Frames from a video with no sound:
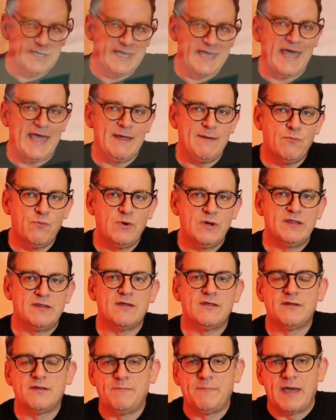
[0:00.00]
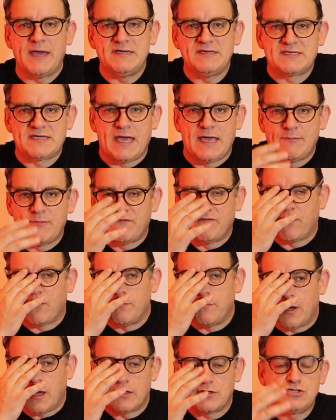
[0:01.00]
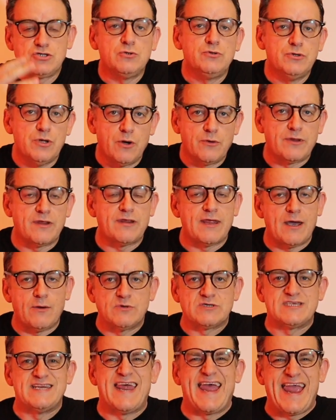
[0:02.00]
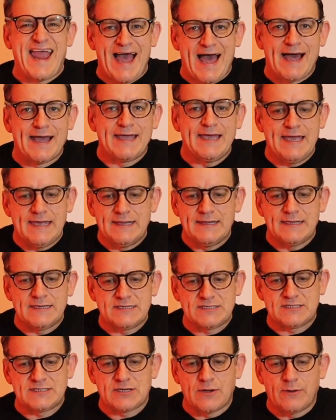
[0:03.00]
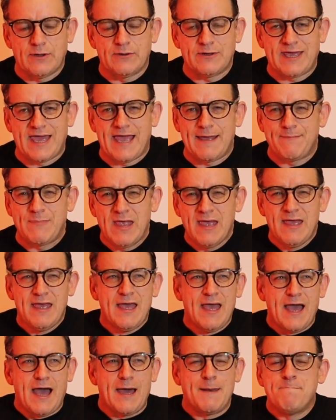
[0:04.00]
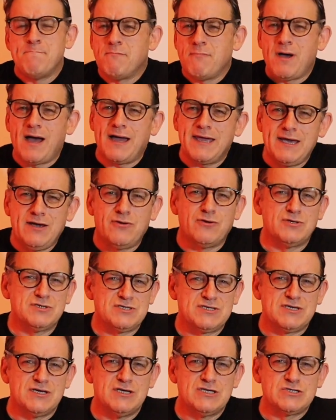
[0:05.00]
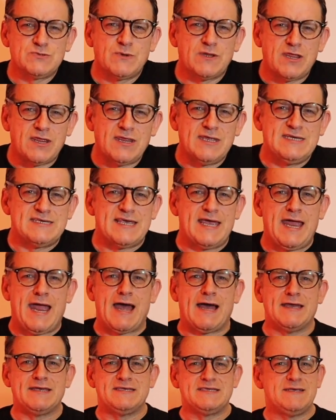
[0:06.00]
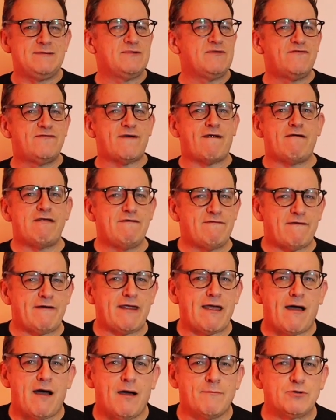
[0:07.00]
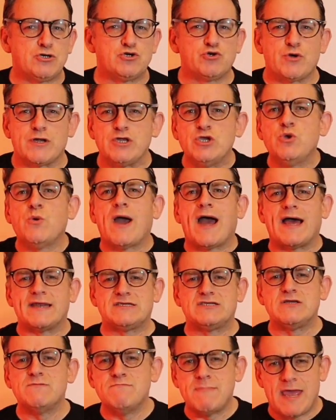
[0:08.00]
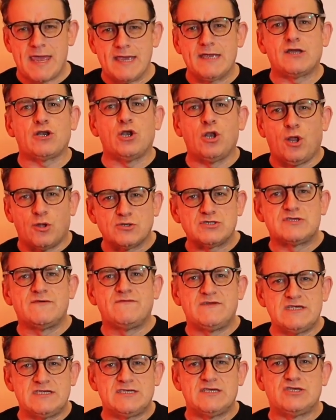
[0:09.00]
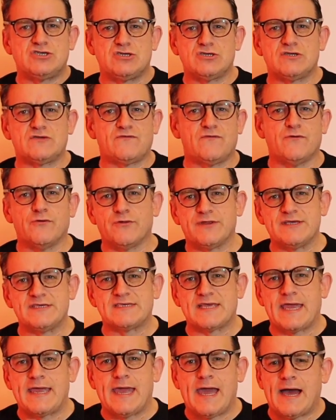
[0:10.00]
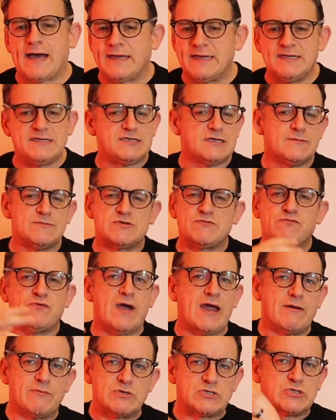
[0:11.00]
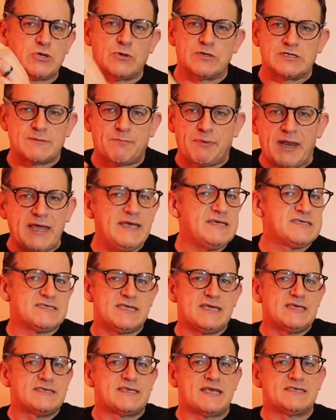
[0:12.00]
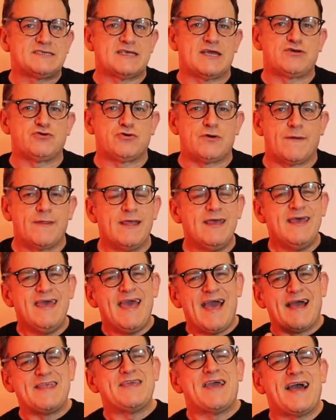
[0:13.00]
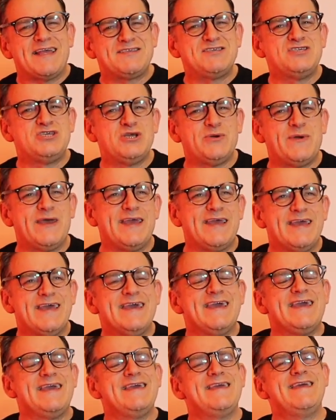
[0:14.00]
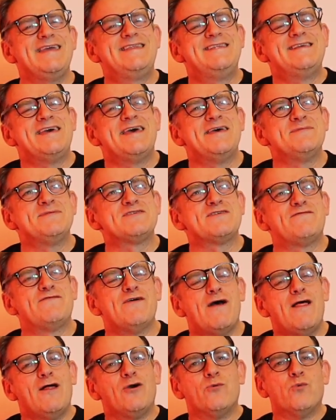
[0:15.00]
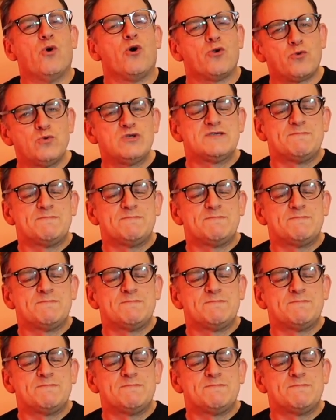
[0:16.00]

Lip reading: came with the base game of On Mars, you'll know that there was an AI in this solo game, and my concerns were that this AI seemed very, very arbitrary. You had to make lots of decisions for this AI in terms of where it was going to place things, etc. And you had to do it in terms of what was